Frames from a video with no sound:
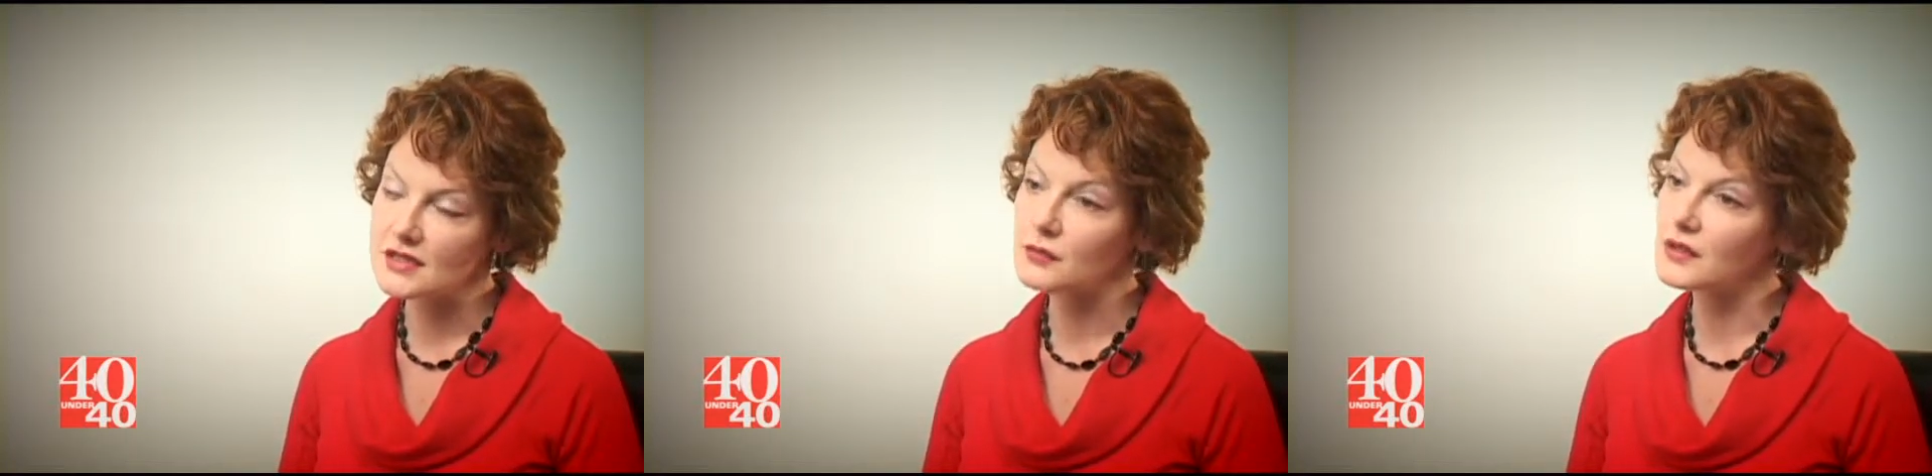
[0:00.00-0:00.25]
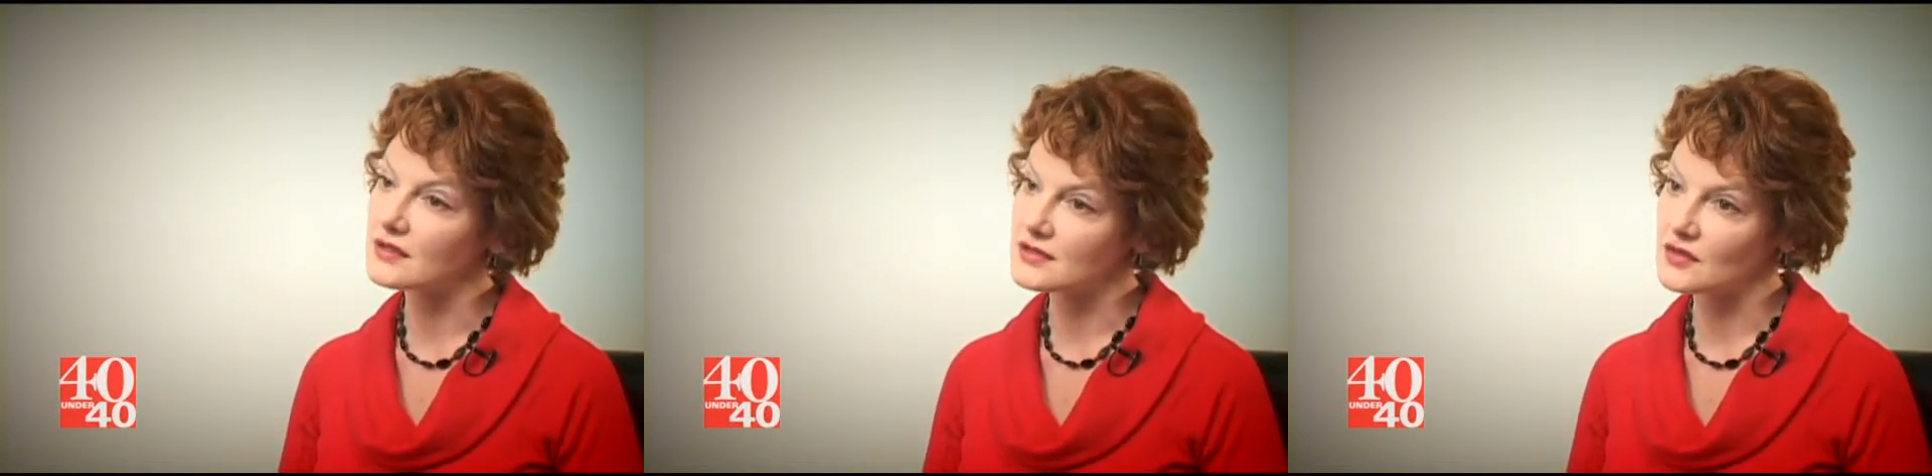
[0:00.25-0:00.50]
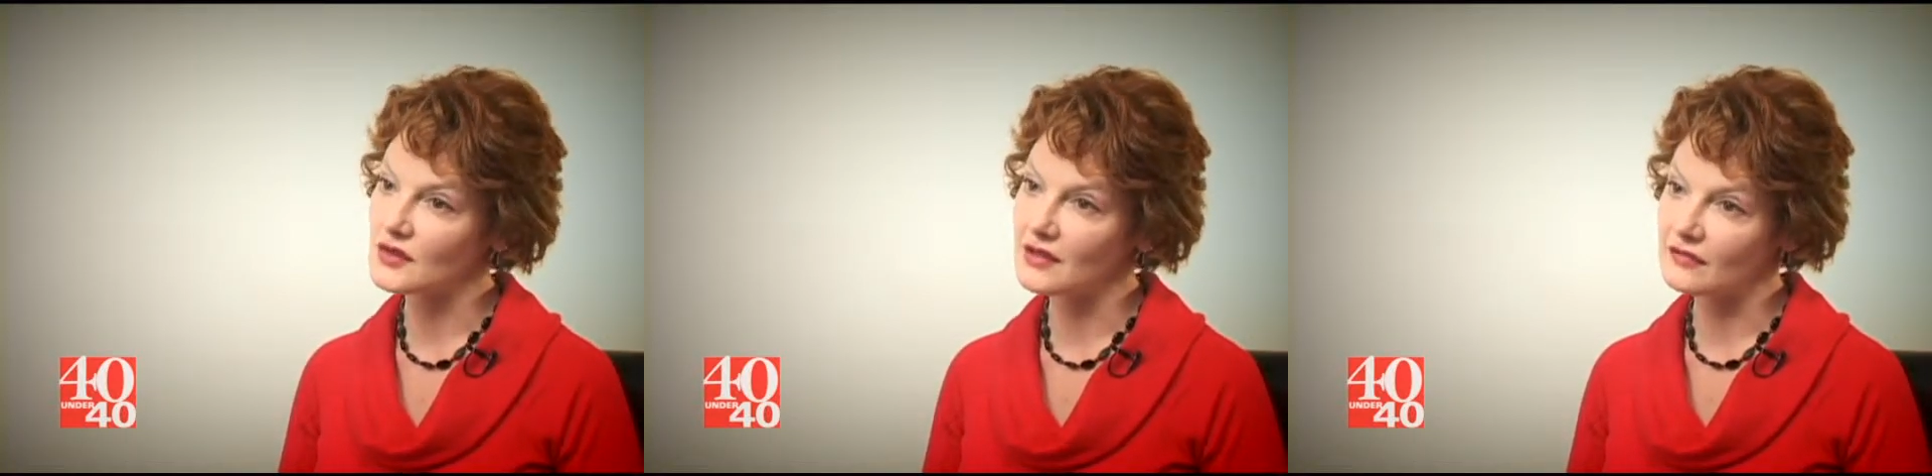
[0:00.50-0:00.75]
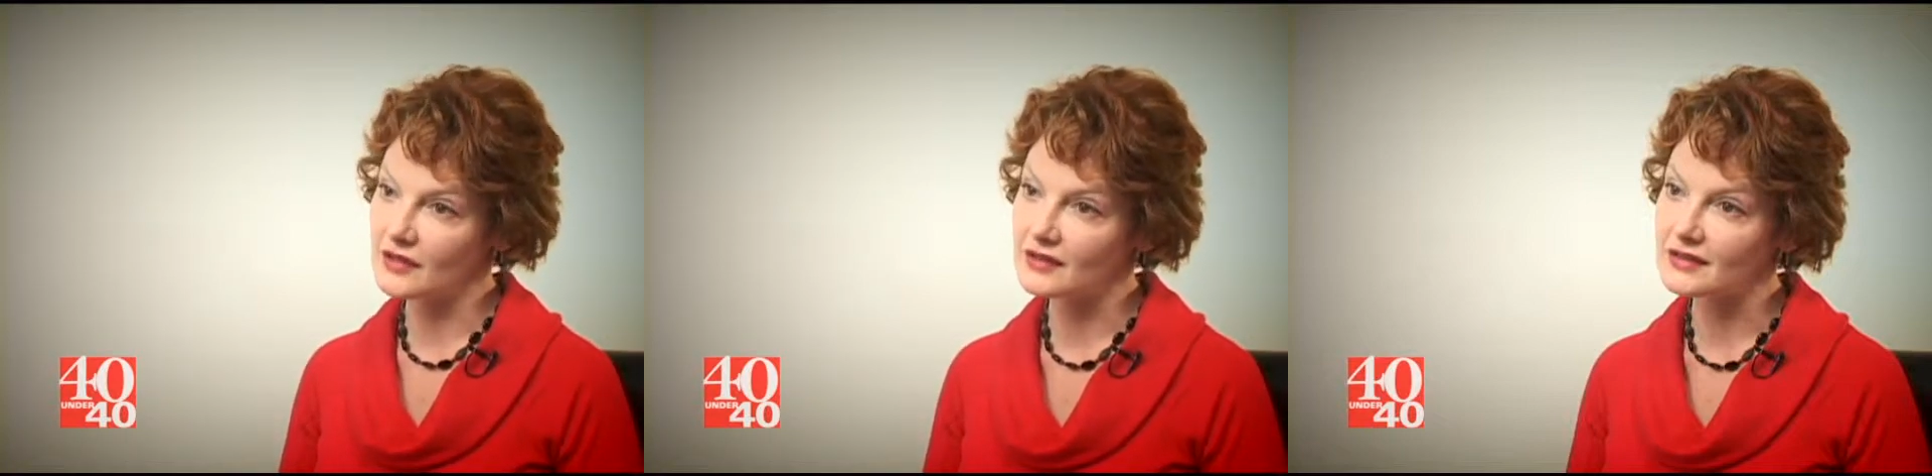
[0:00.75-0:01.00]
And we also
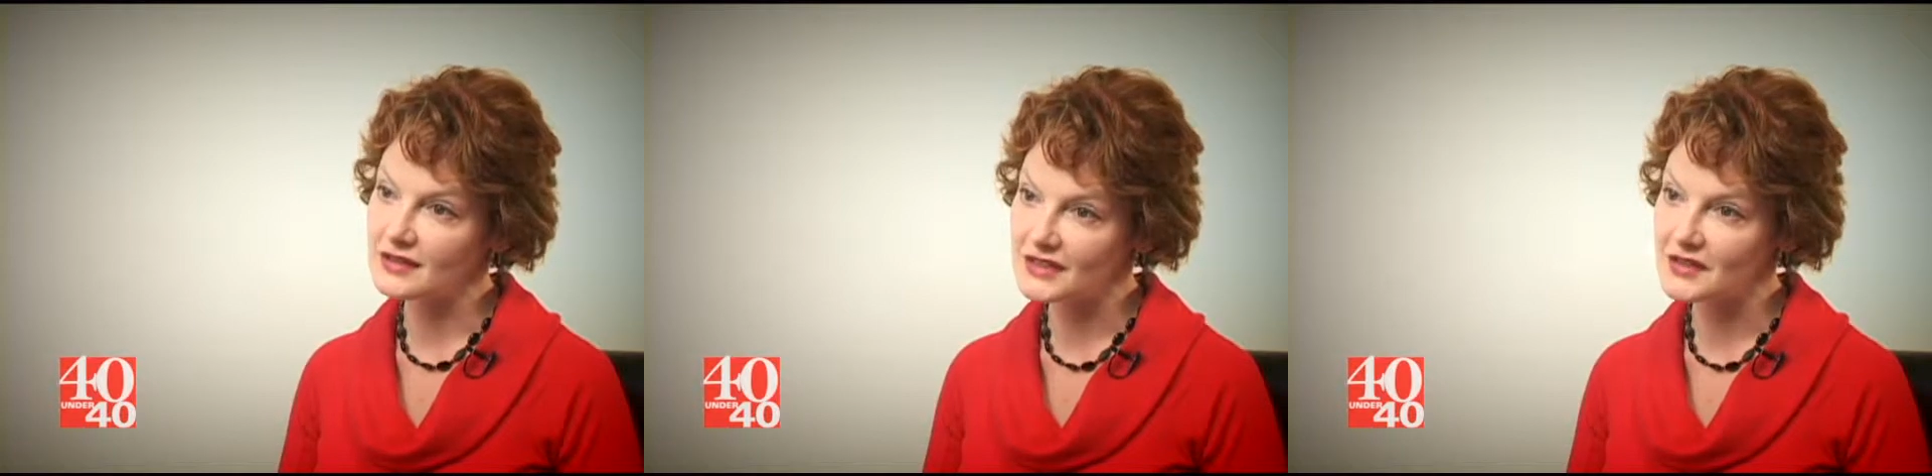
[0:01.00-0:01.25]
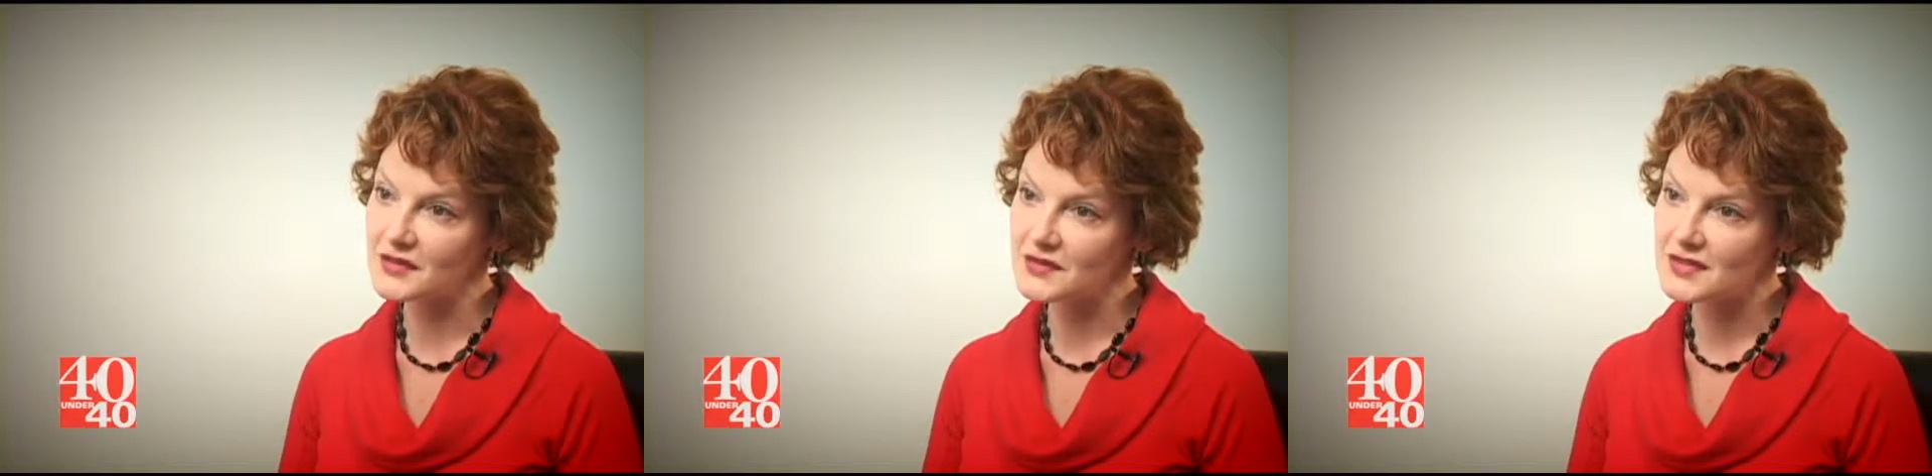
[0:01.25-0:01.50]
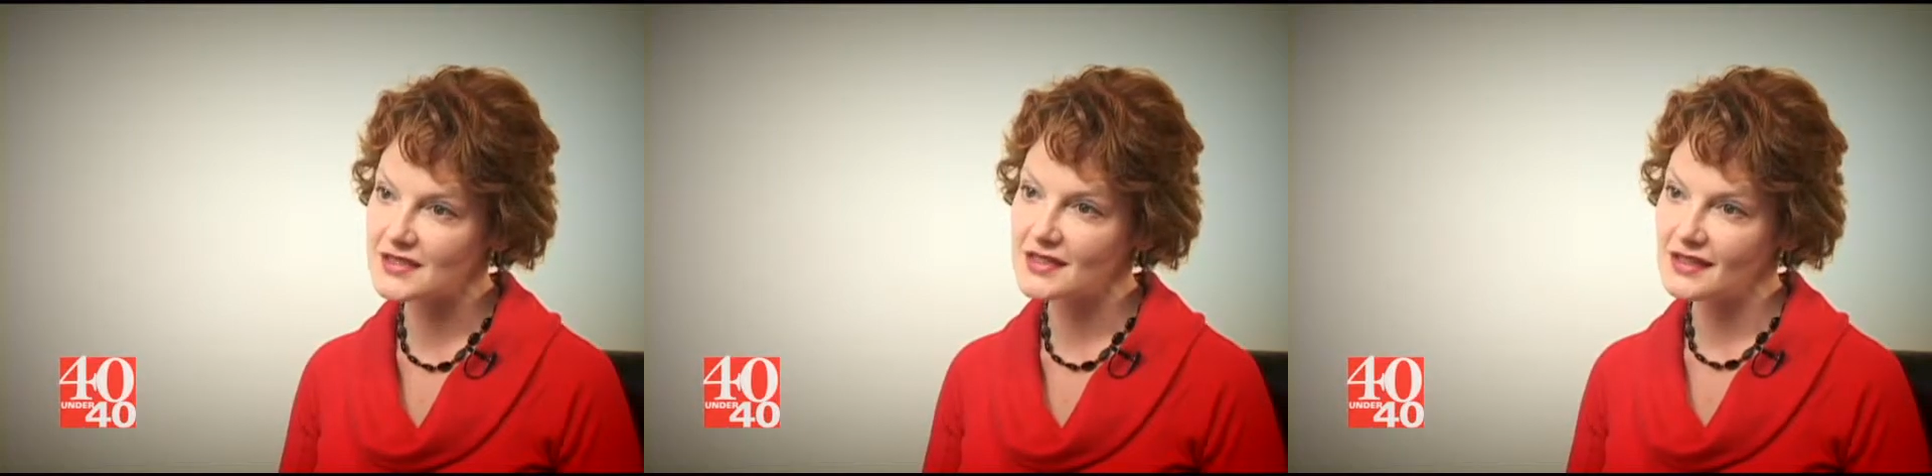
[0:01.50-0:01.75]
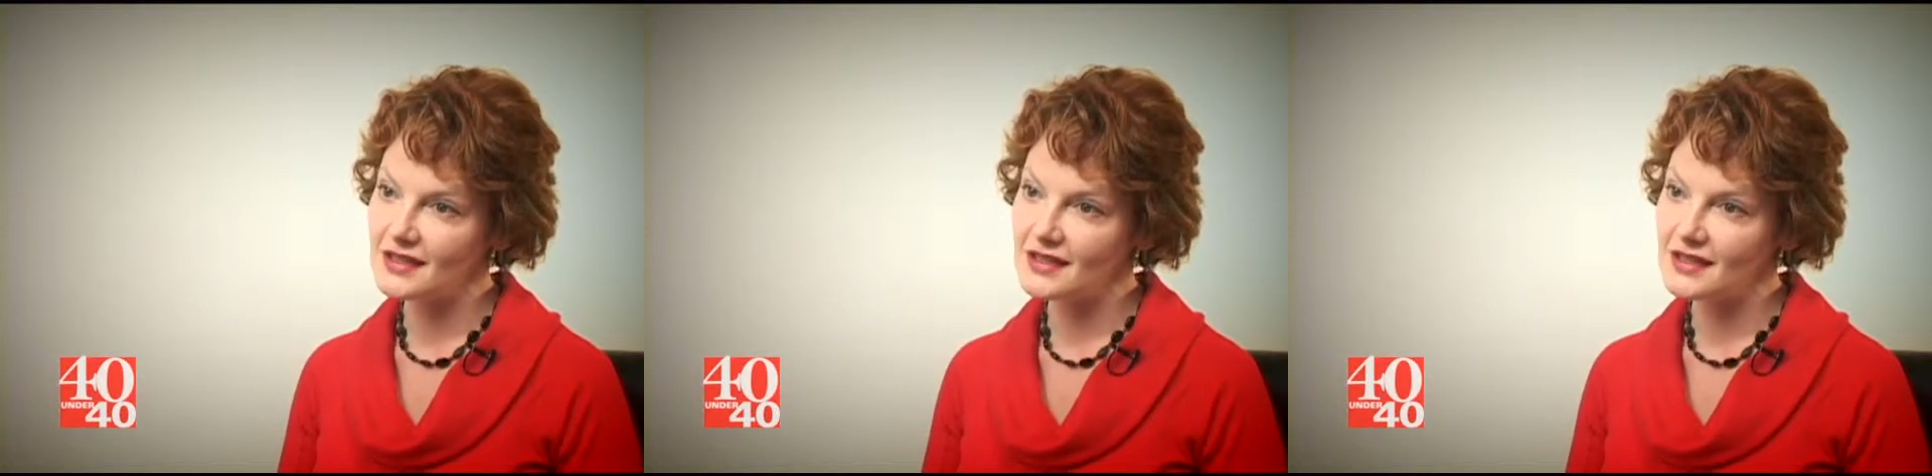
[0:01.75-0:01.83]
have volunteers